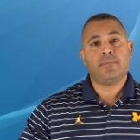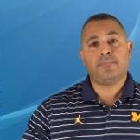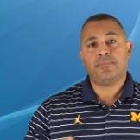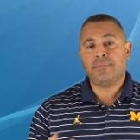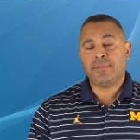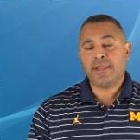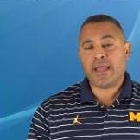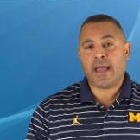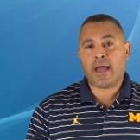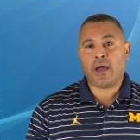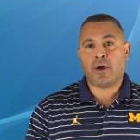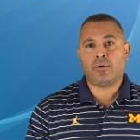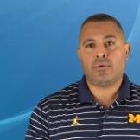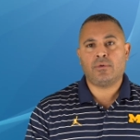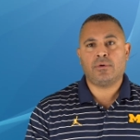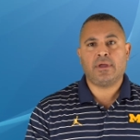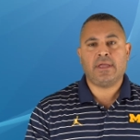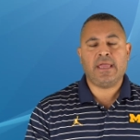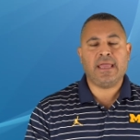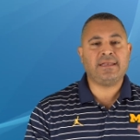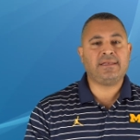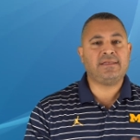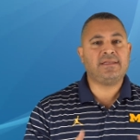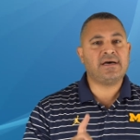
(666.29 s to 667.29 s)
Now,
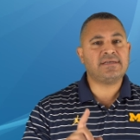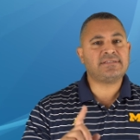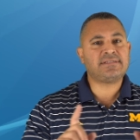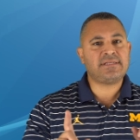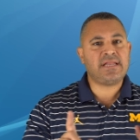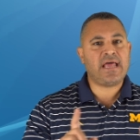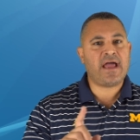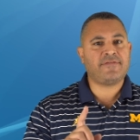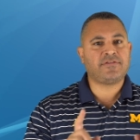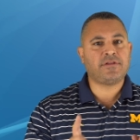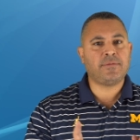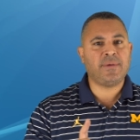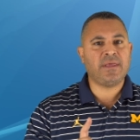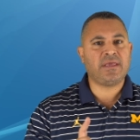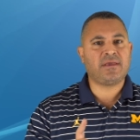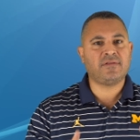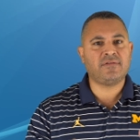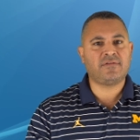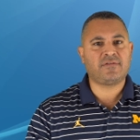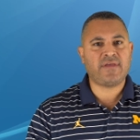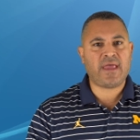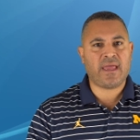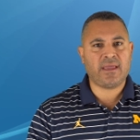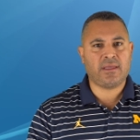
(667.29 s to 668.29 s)
it doesn't have to be
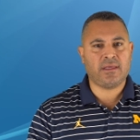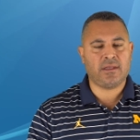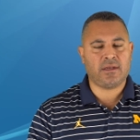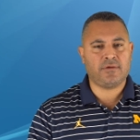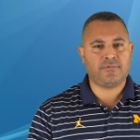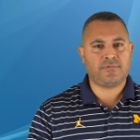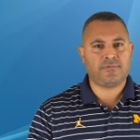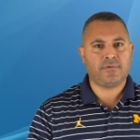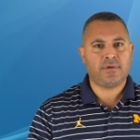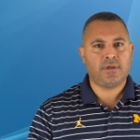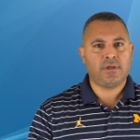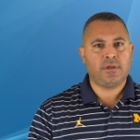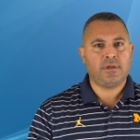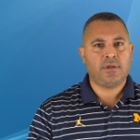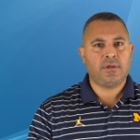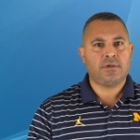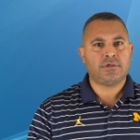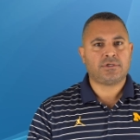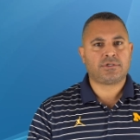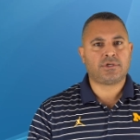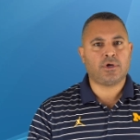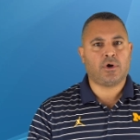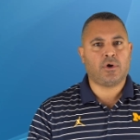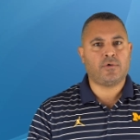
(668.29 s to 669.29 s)
consecutive.
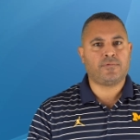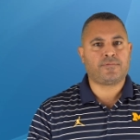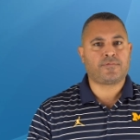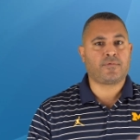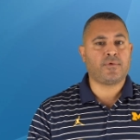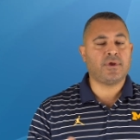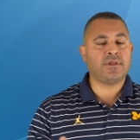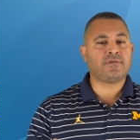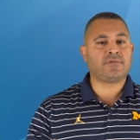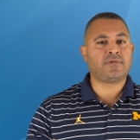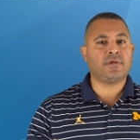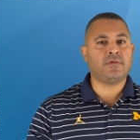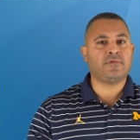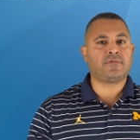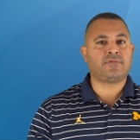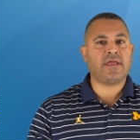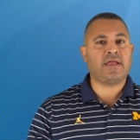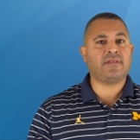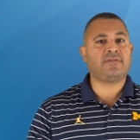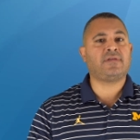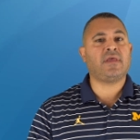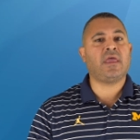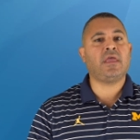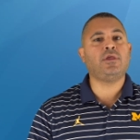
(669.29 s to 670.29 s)
So for instance,
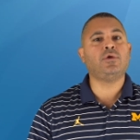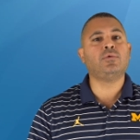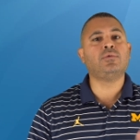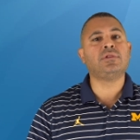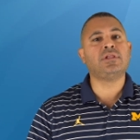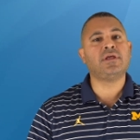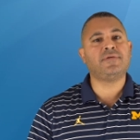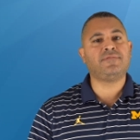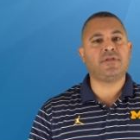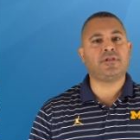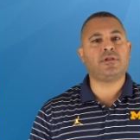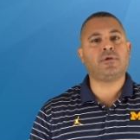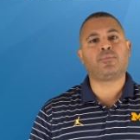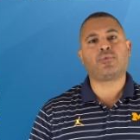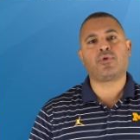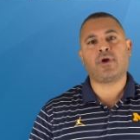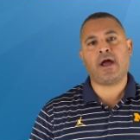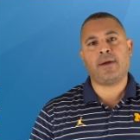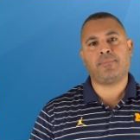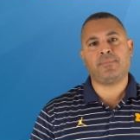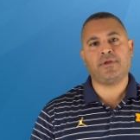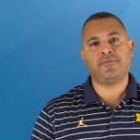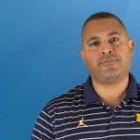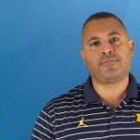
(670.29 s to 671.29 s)
let's say you lived in the
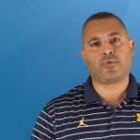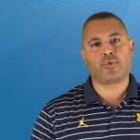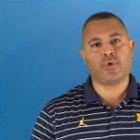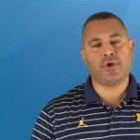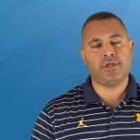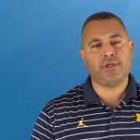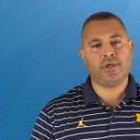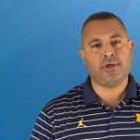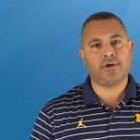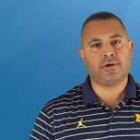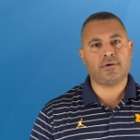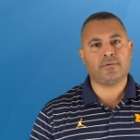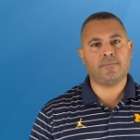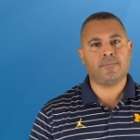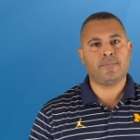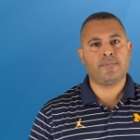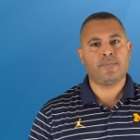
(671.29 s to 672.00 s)
property for a year